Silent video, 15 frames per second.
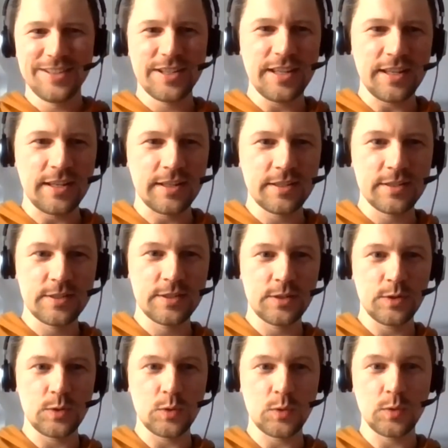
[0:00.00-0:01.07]
Okay.
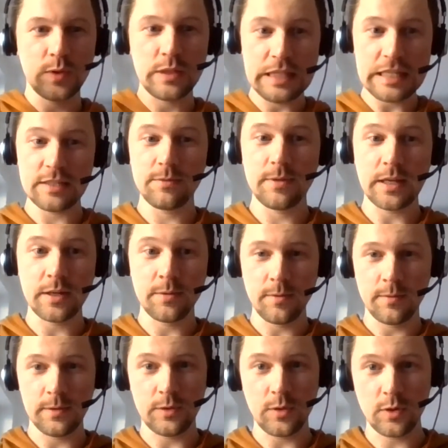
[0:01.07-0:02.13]
So this week
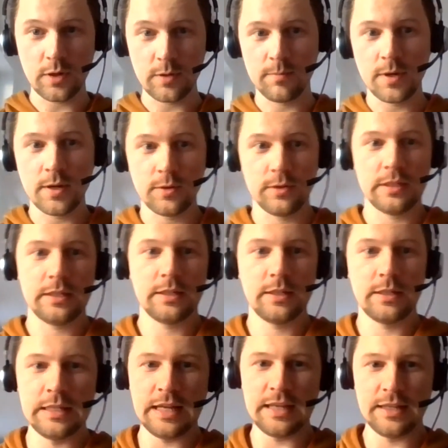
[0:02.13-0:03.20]
we will talk about
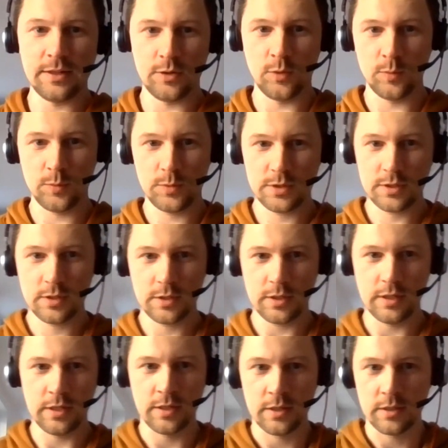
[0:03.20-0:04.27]
data ops
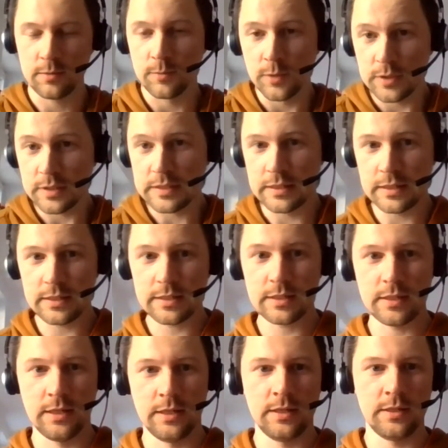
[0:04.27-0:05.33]
and what is
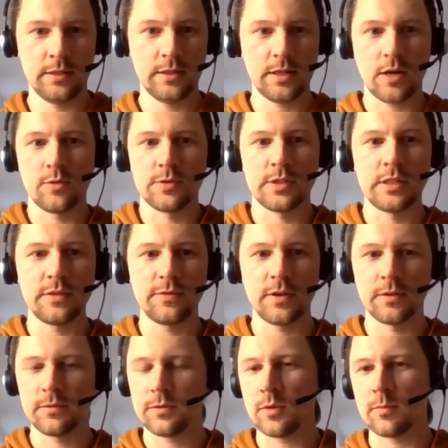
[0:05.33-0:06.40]
this and how is it
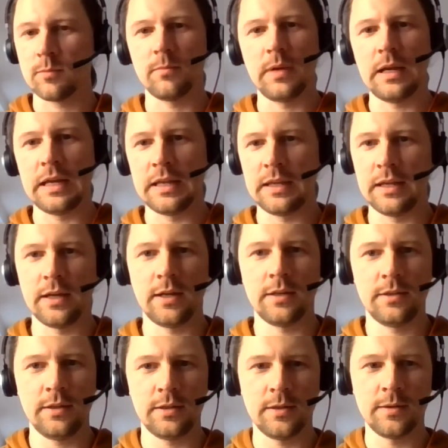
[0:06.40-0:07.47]
different from any
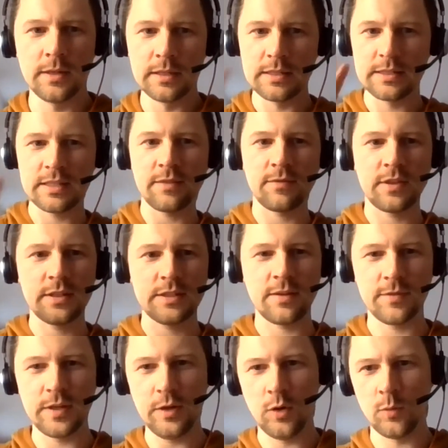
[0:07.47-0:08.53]
other something
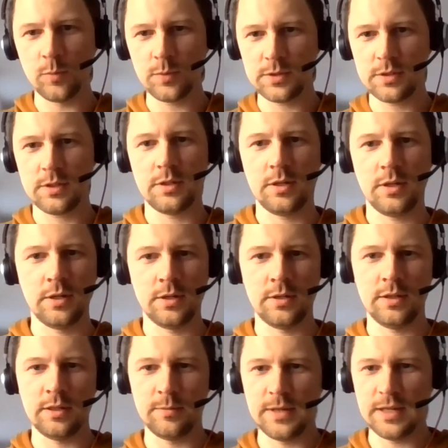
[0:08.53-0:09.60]
something ops
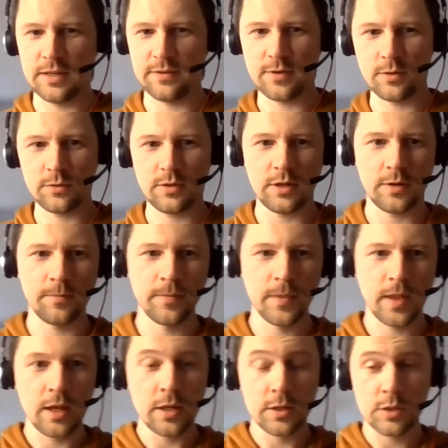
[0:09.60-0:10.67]
uh, that we have out there.
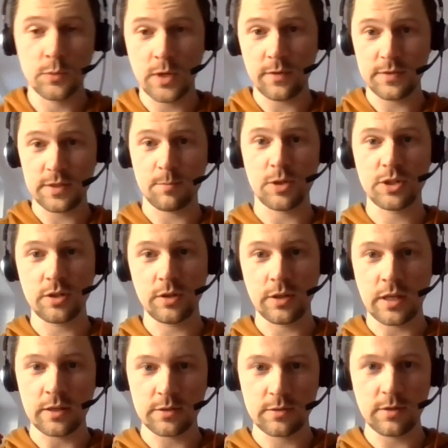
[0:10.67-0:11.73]
So we have a special
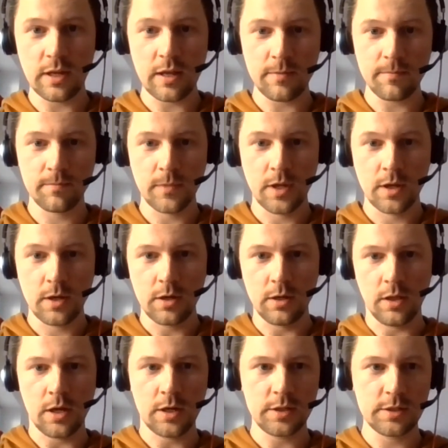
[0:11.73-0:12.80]
guest today,
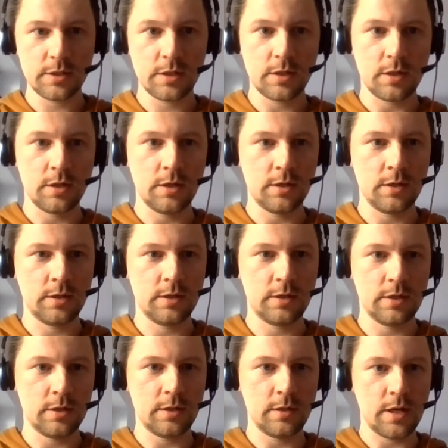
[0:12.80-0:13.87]
uh, Lars, and
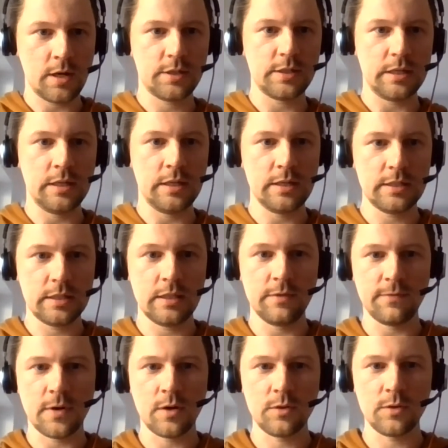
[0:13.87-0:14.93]
uh, Lars is
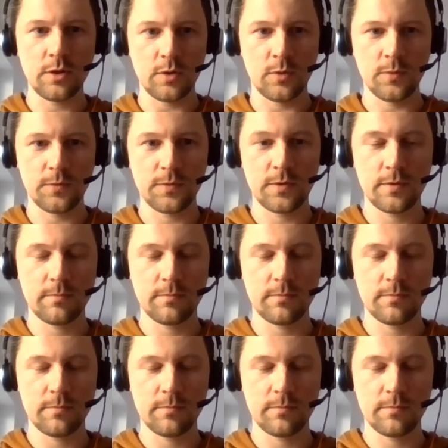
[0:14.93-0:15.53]
the founder of.